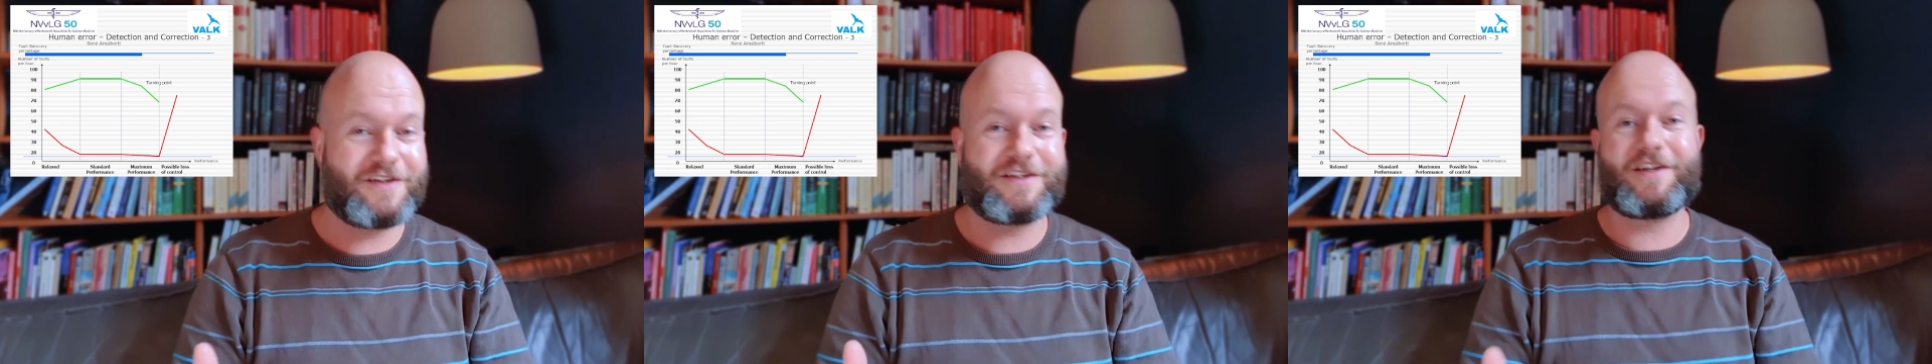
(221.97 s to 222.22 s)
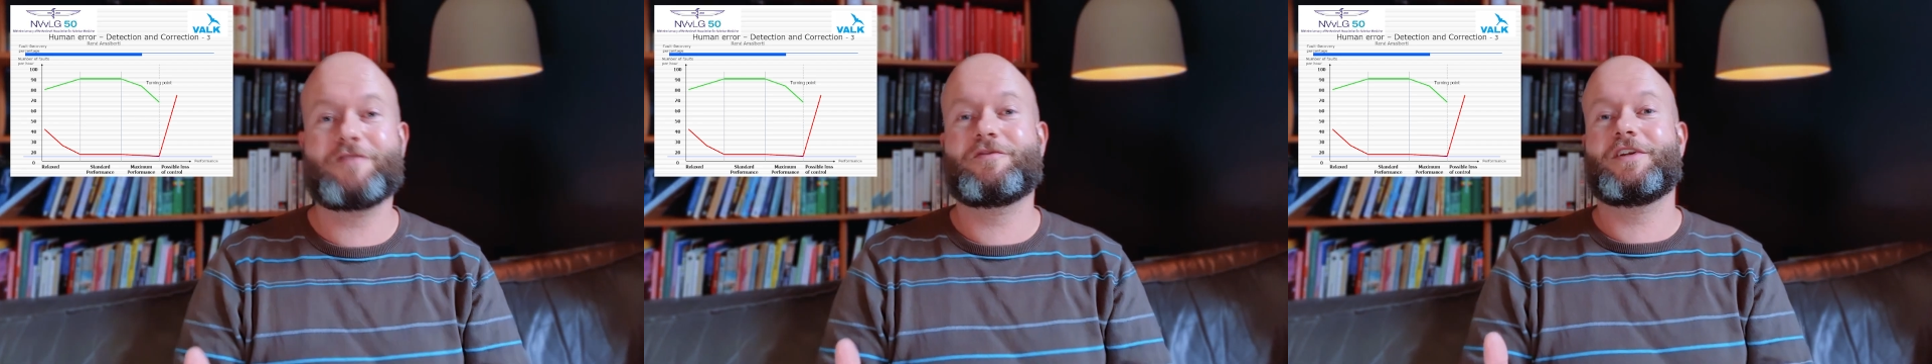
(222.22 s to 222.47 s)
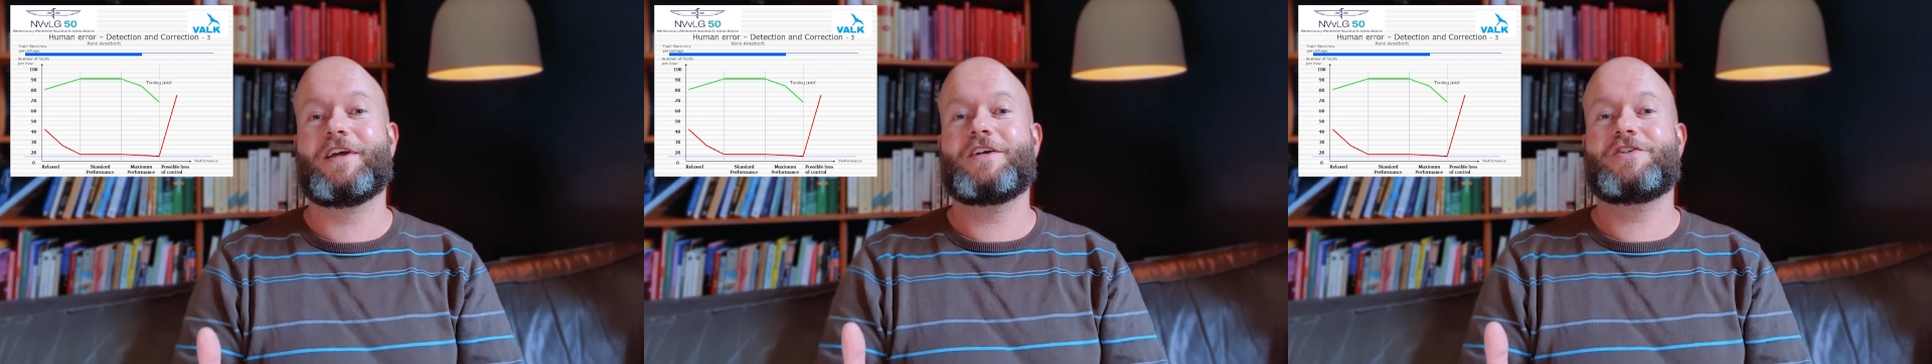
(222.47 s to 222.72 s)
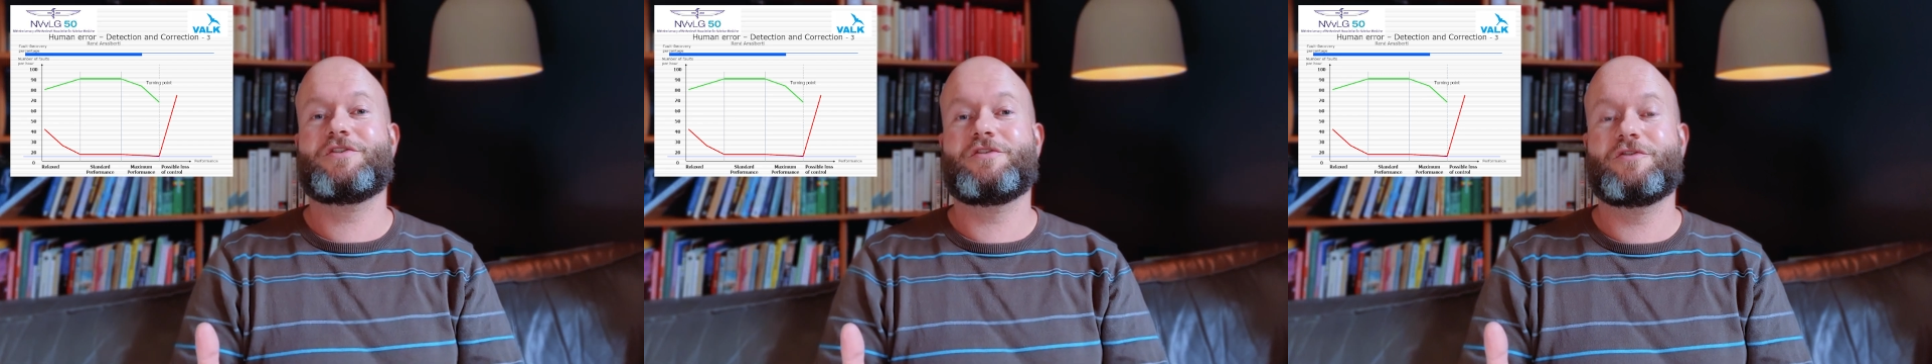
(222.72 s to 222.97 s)
that in
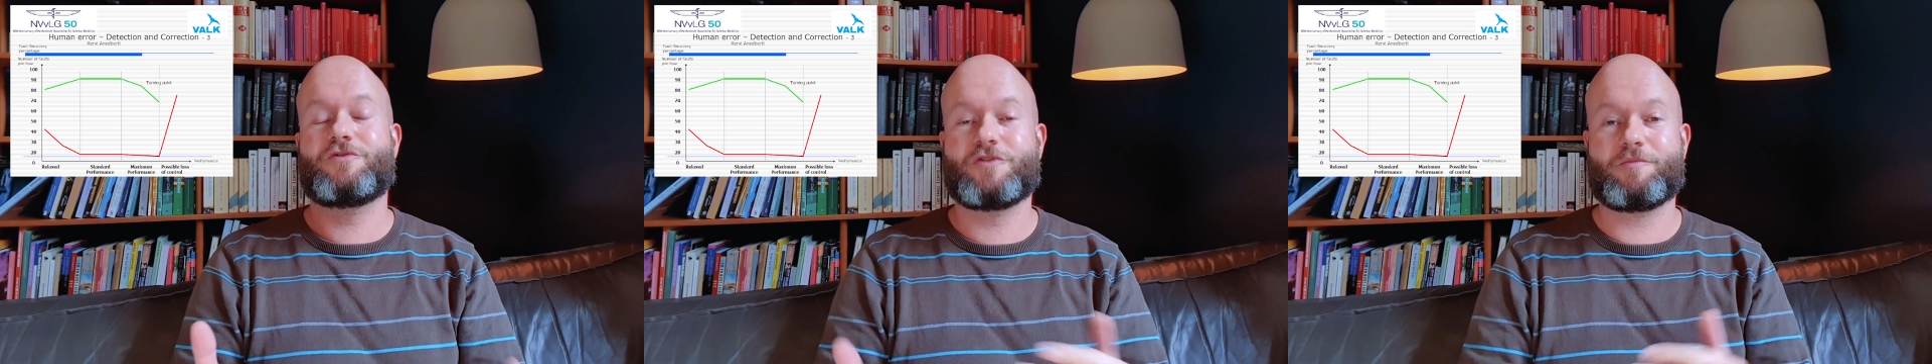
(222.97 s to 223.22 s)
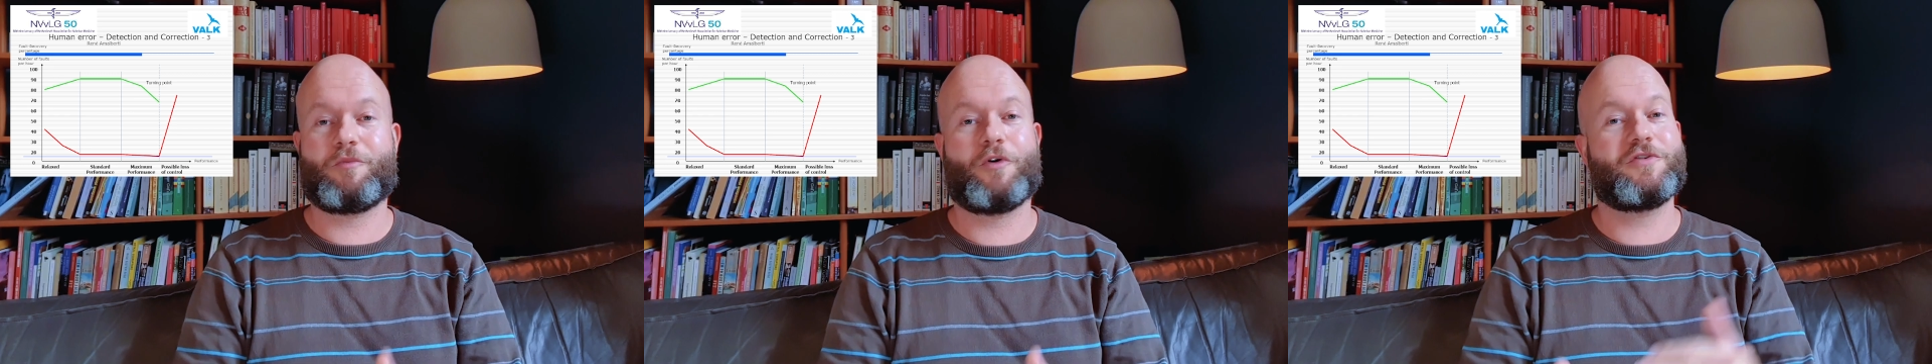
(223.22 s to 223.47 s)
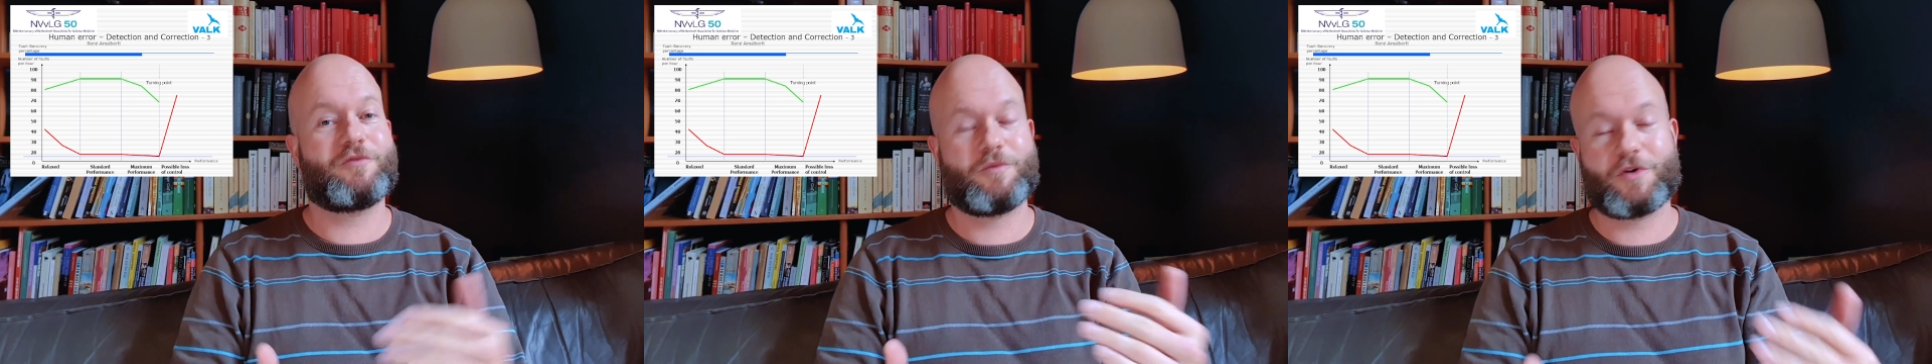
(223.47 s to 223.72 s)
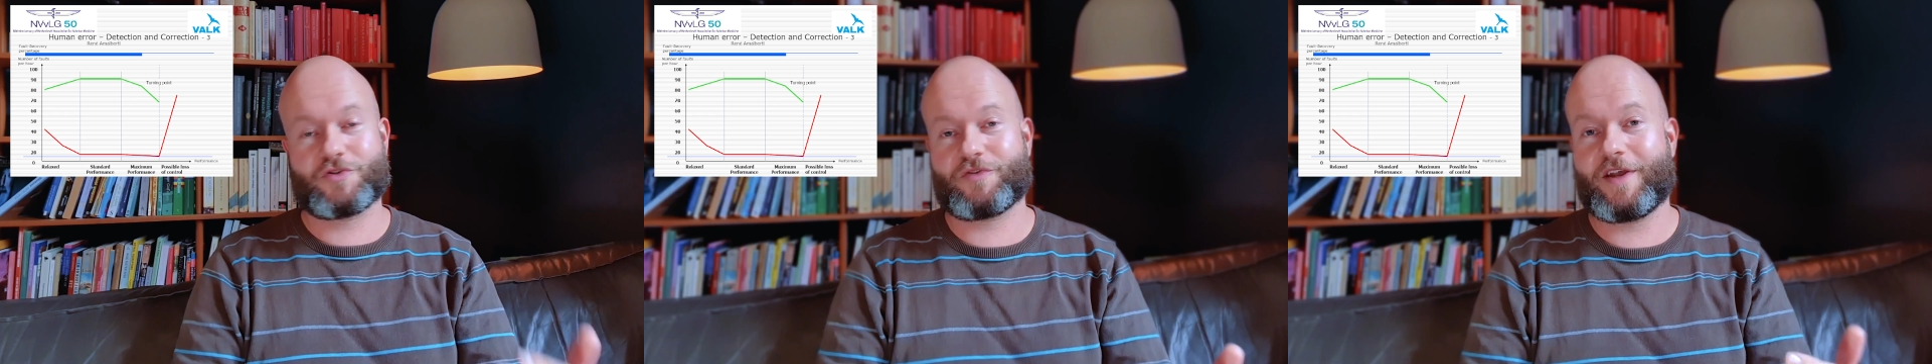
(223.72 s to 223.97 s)
relation to the point
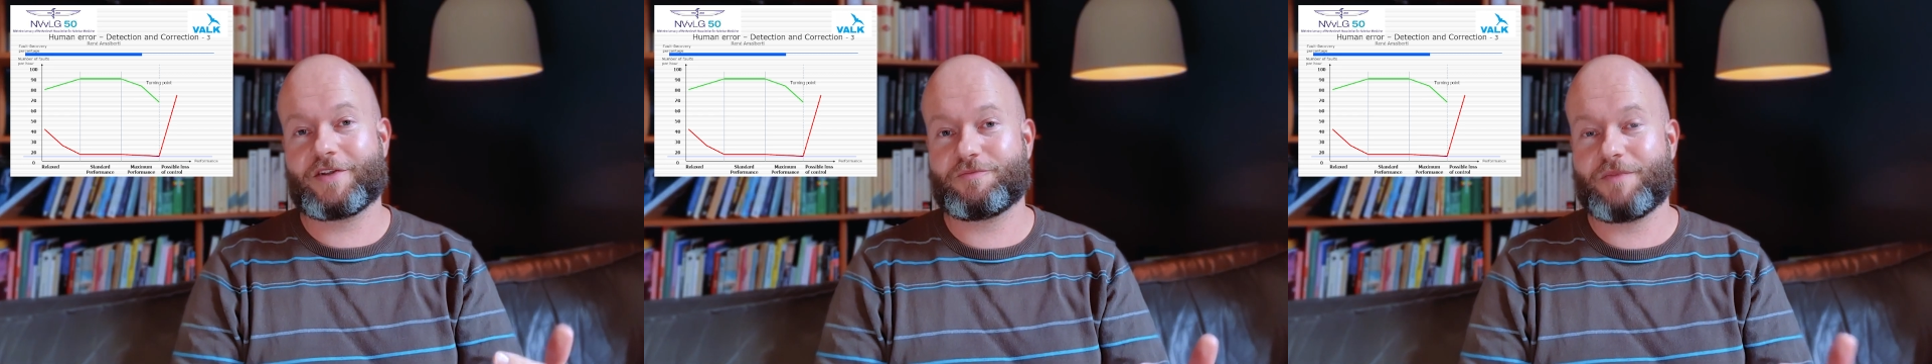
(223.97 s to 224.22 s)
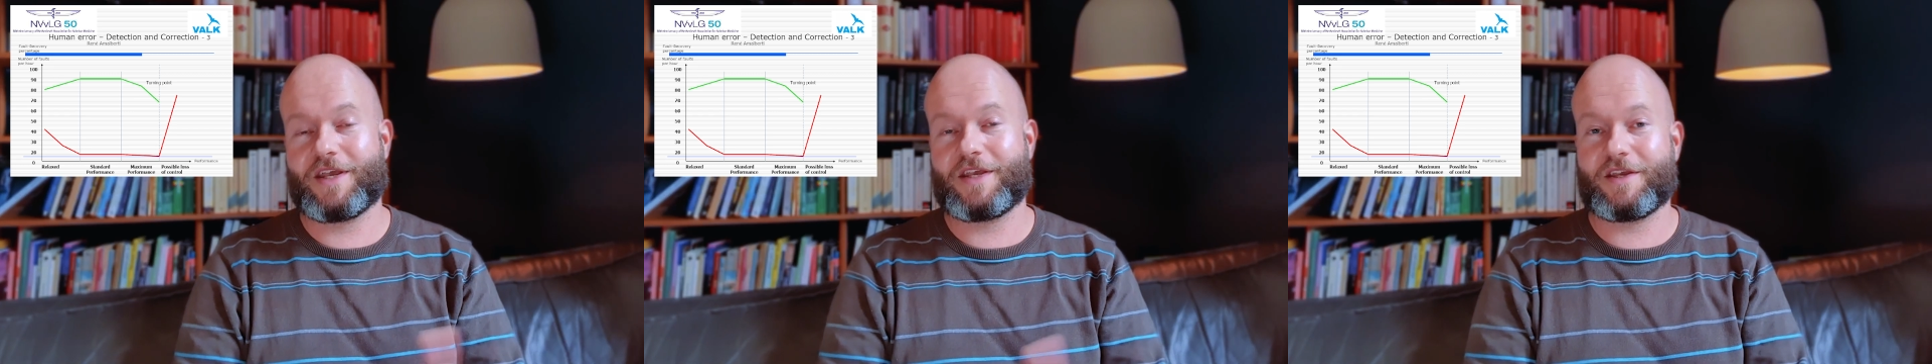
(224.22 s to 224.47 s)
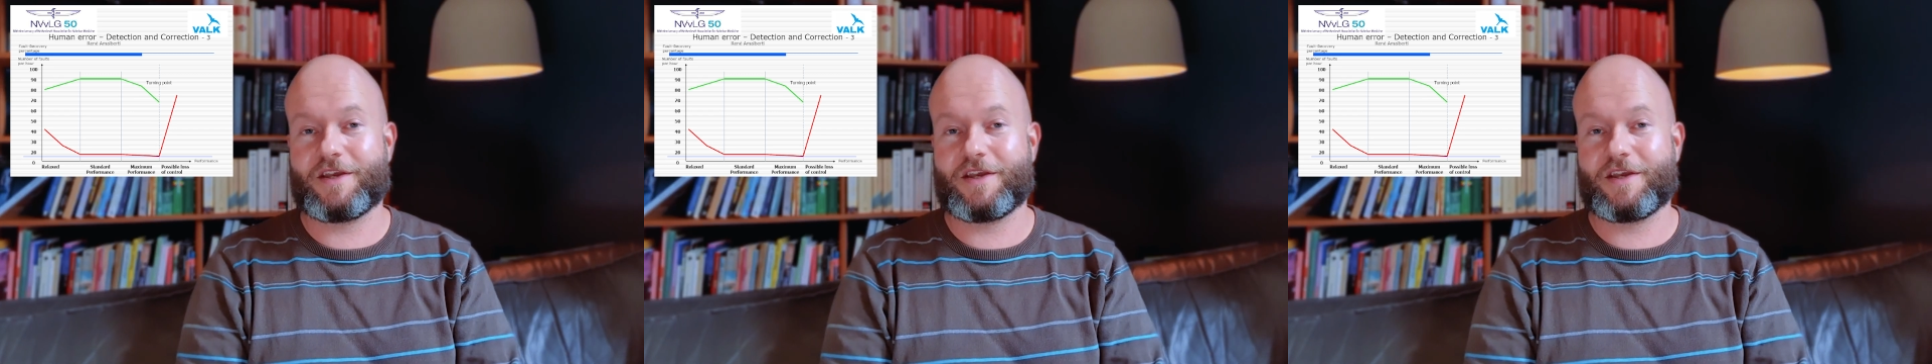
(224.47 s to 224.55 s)
we're trying to make